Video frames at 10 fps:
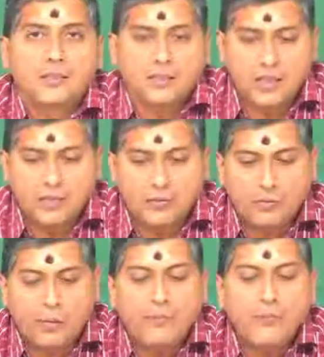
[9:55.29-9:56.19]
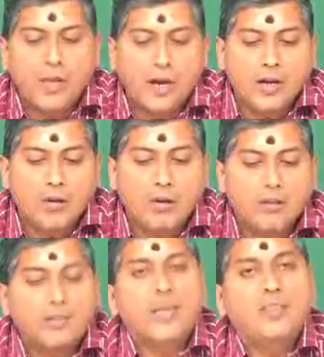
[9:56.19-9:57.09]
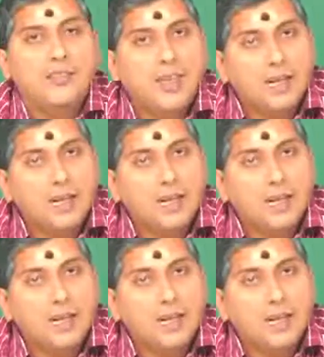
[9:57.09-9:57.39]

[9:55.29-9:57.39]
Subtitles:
transform at all scales